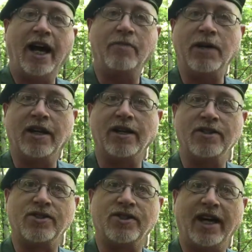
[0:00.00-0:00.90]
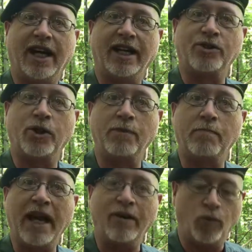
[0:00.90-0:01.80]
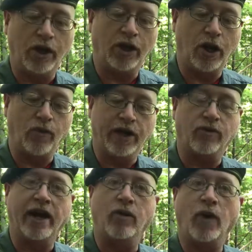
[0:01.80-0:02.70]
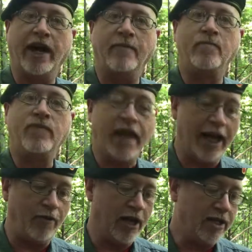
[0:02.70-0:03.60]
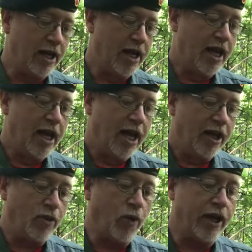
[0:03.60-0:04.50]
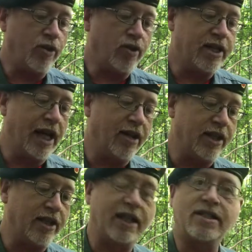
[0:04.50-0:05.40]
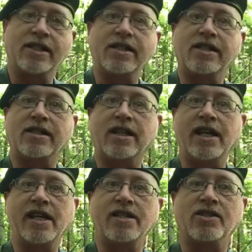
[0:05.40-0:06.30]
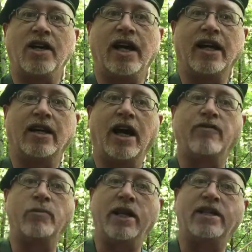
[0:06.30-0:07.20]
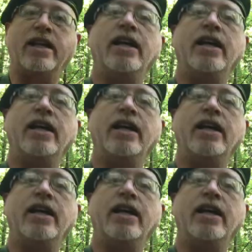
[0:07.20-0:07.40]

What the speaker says: because a certain pin wouldn't go in right away. Anyways, the way you can tell that this is government